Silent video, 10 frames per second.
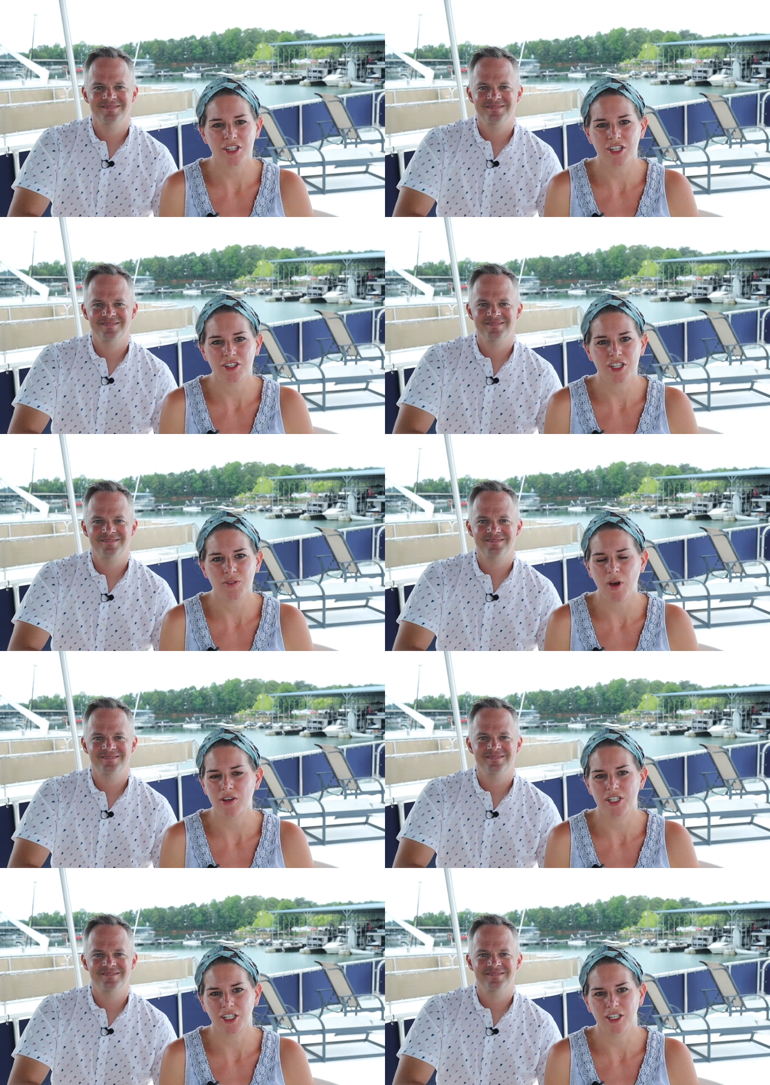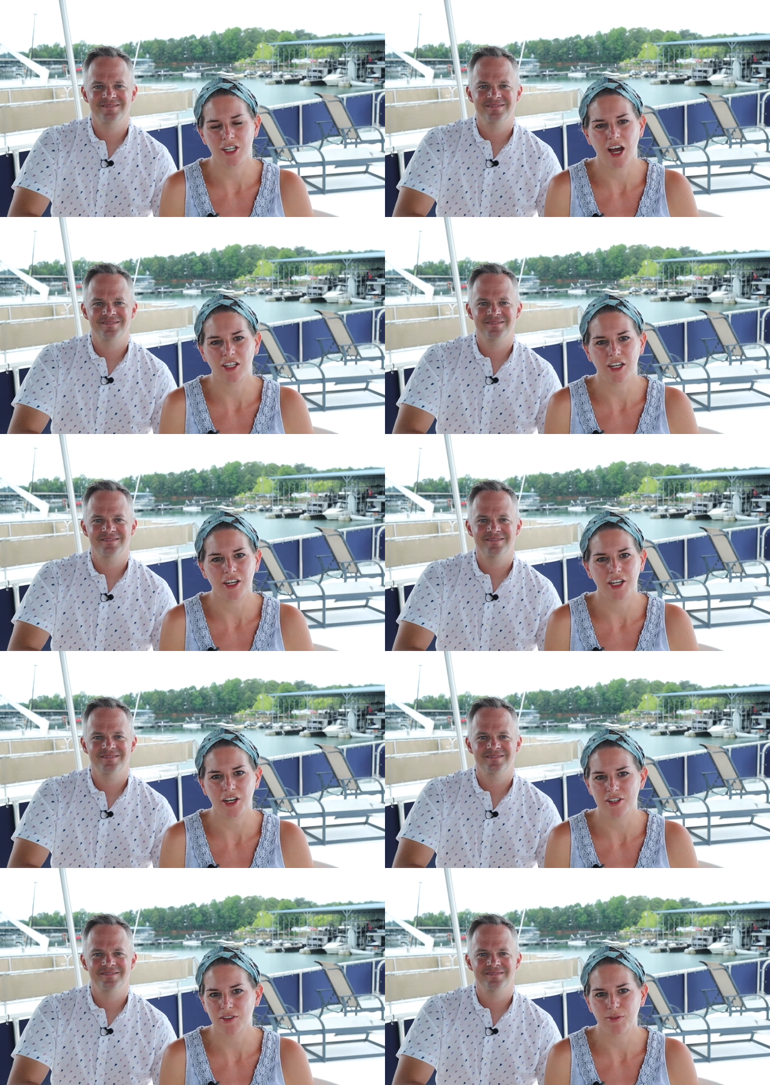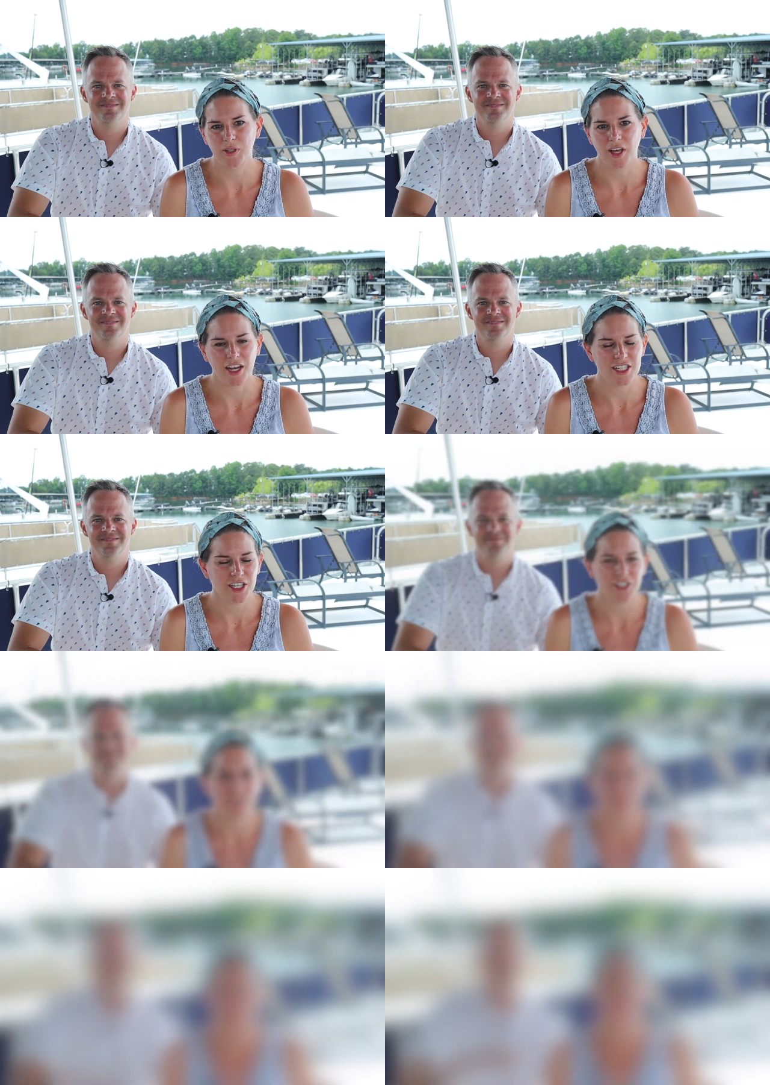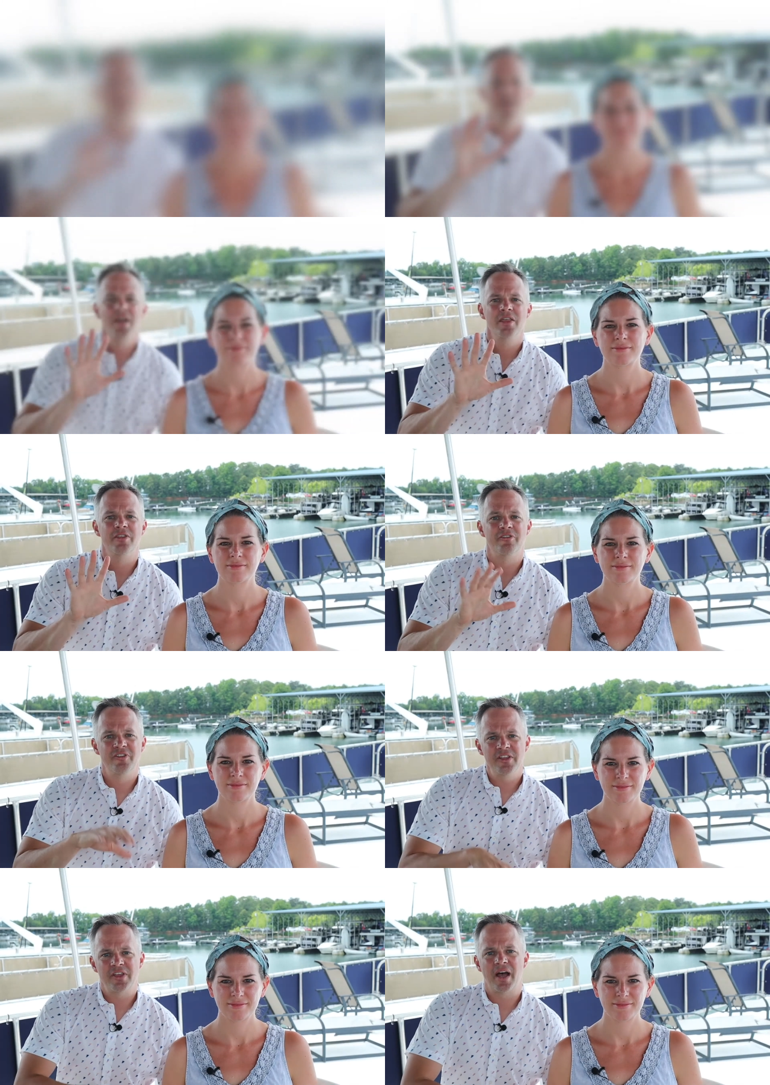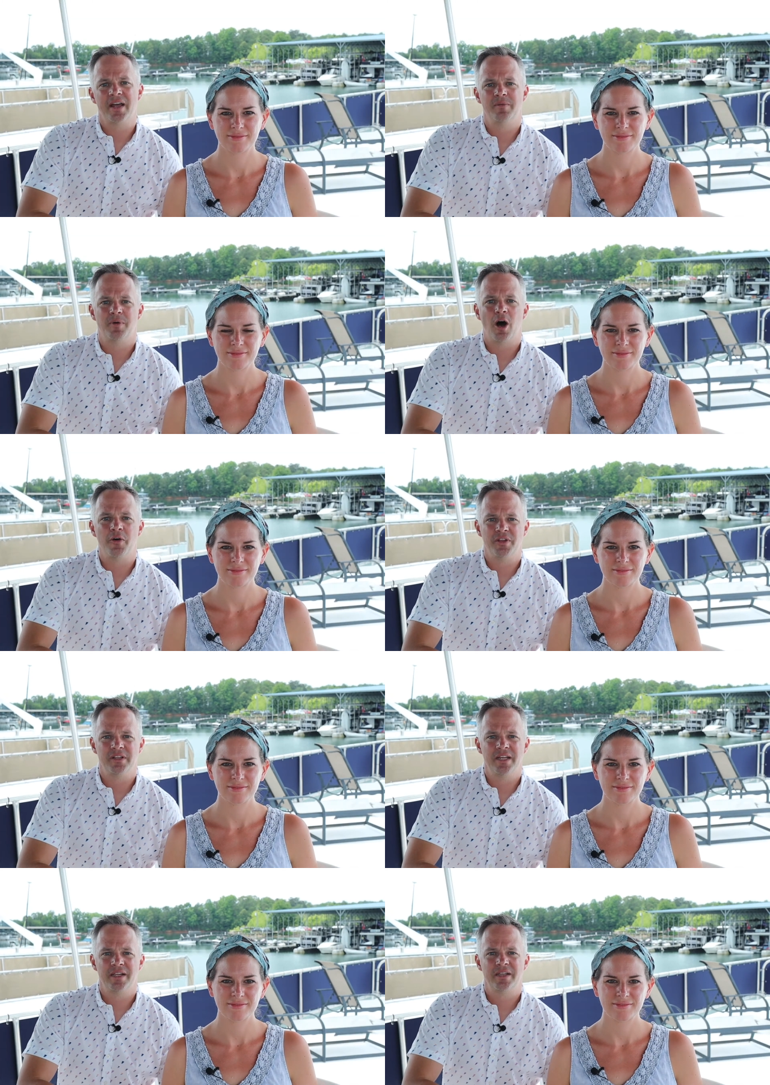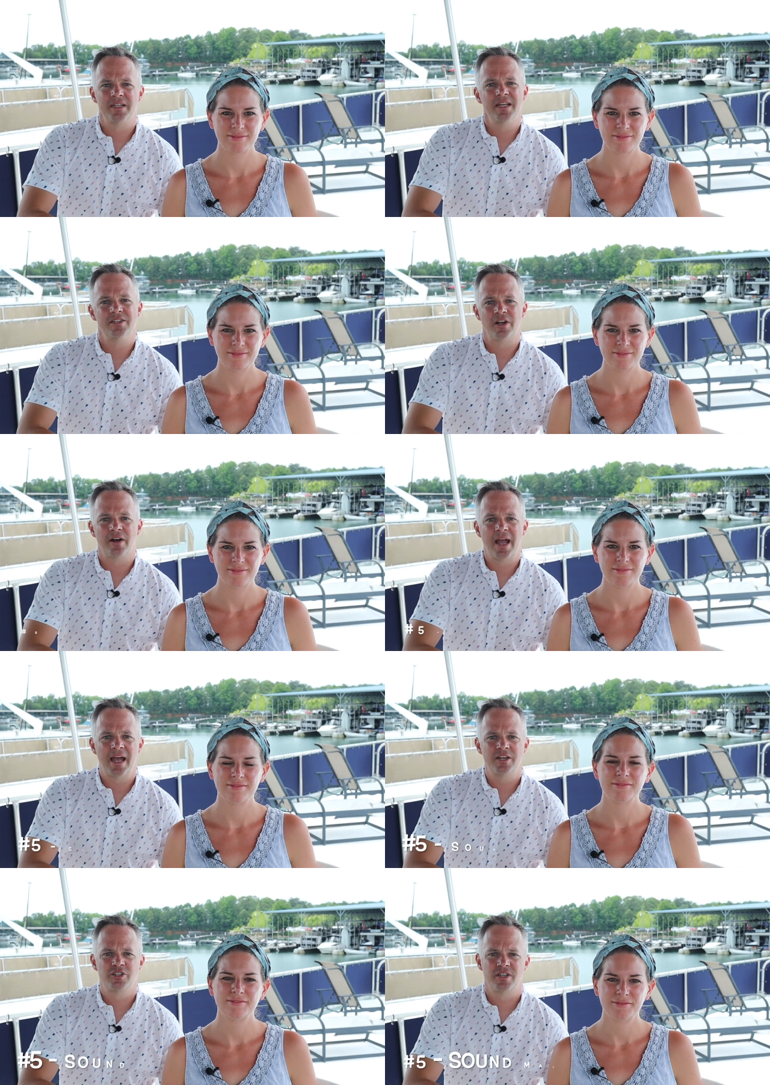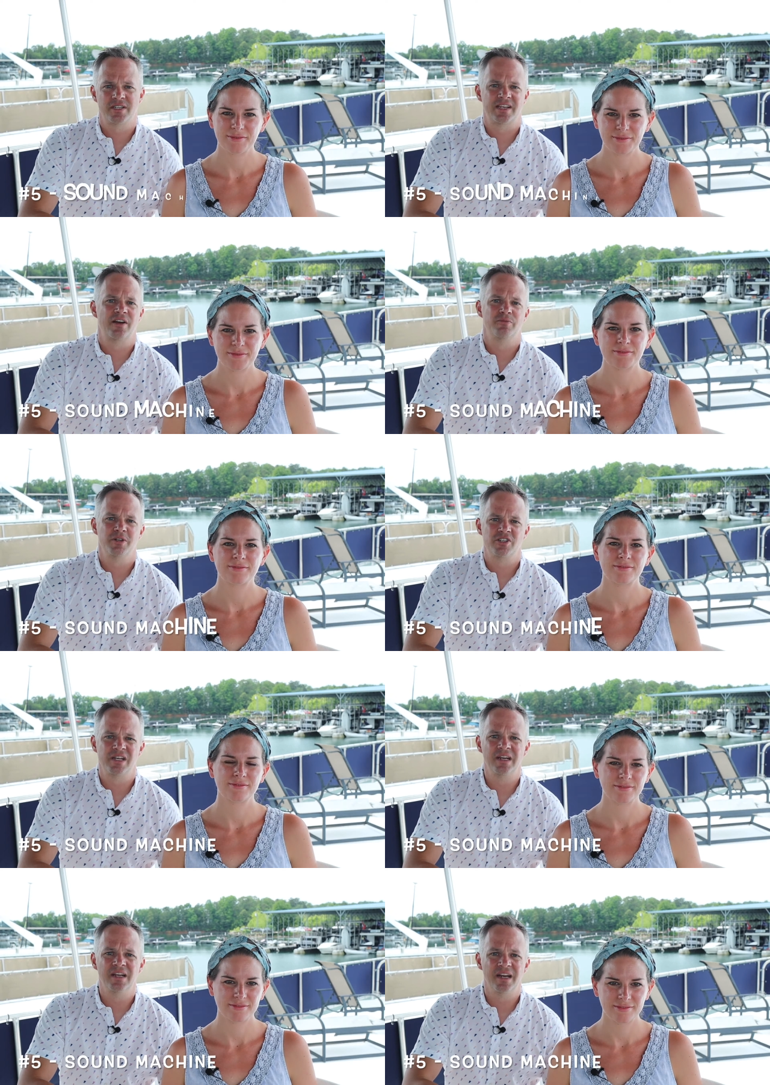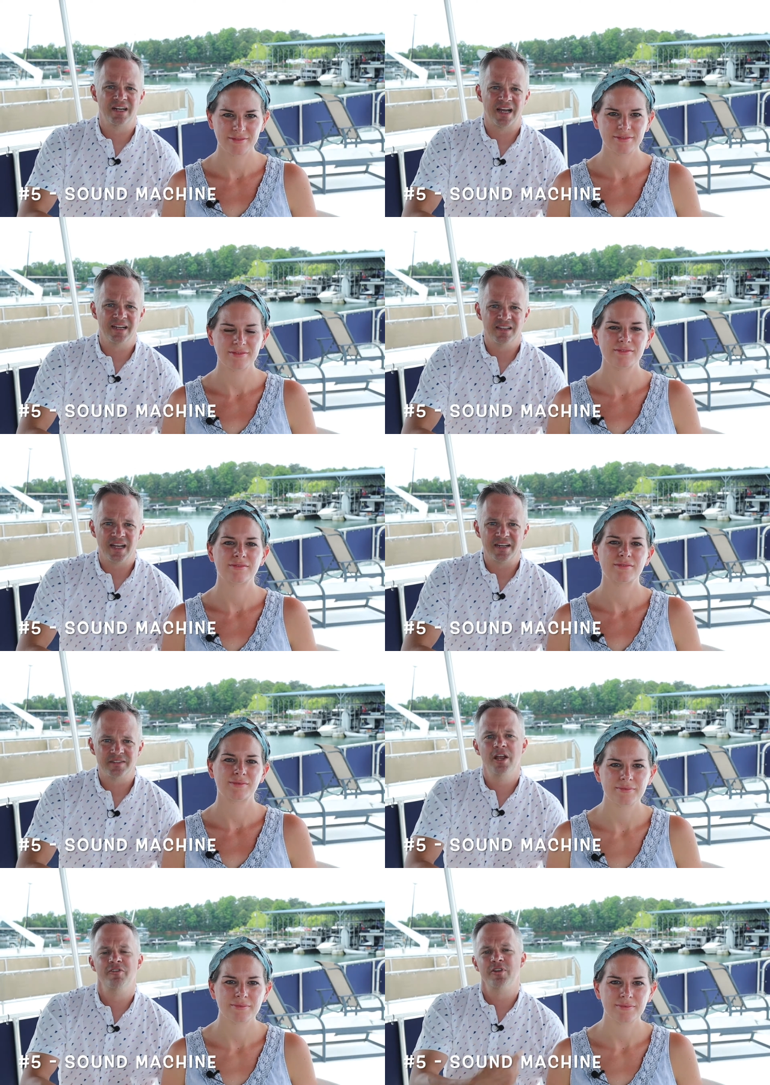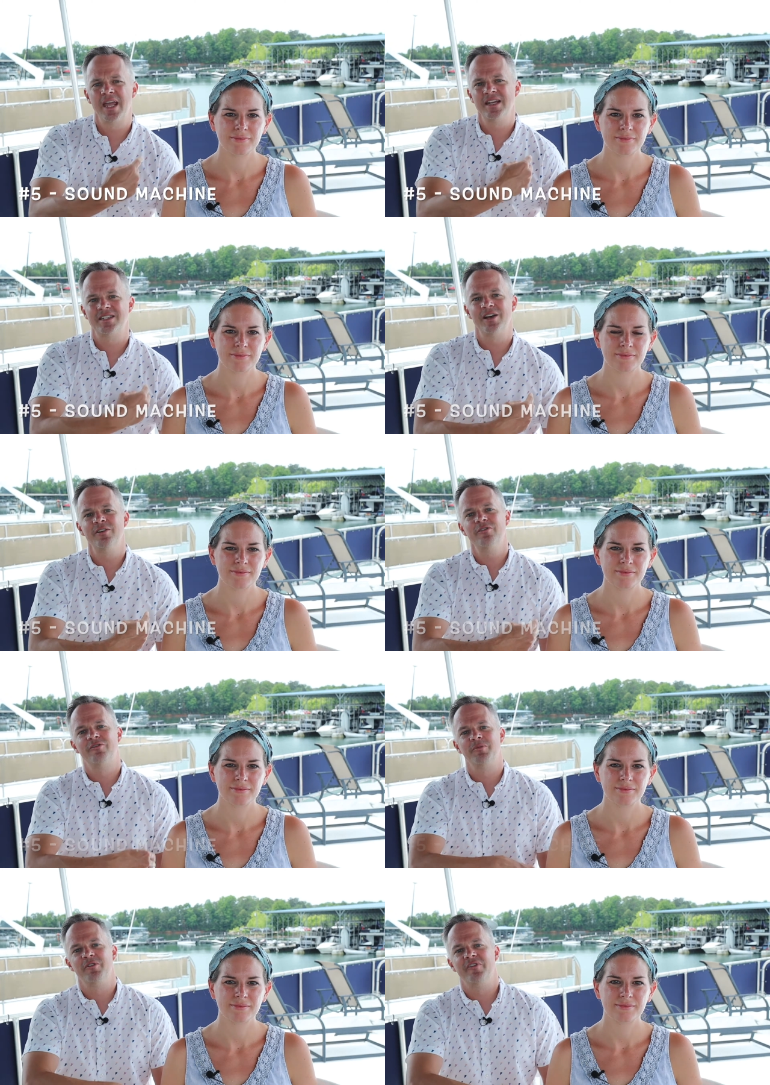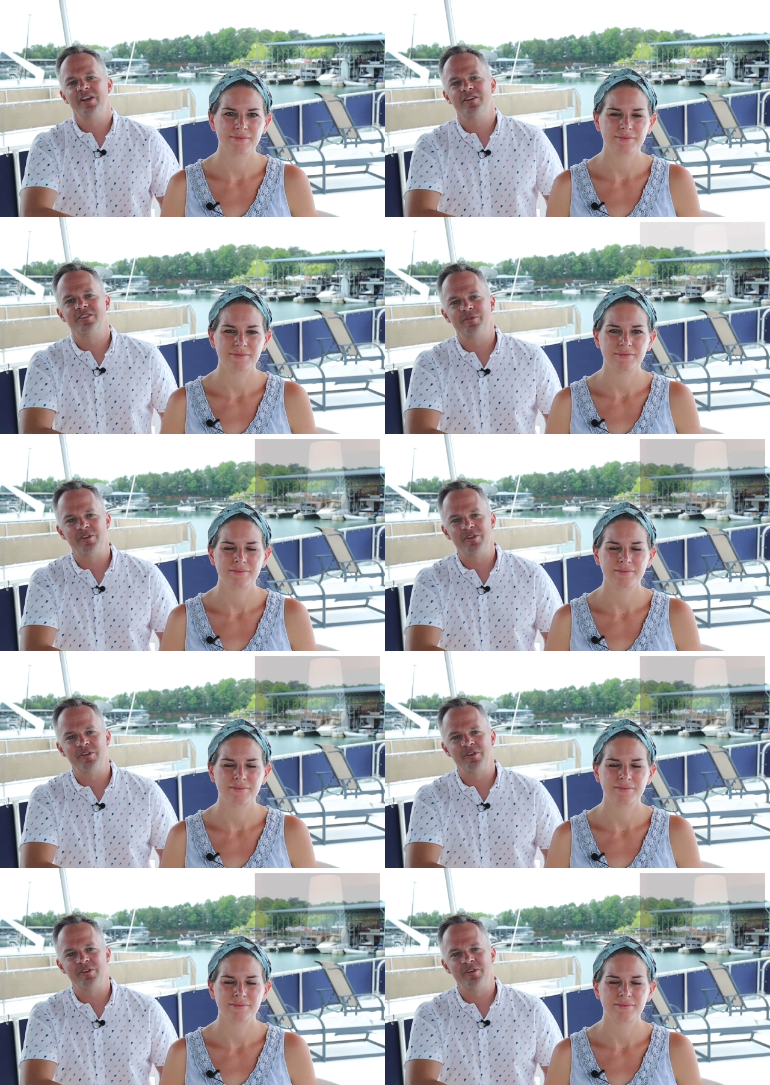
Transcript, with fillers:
Speaker 1: until she's well into her toddler years if we'd like to.
Speaker 2: The fifth item on the list is our Hatch sound machine and nightlight. If you can't tell from the videos that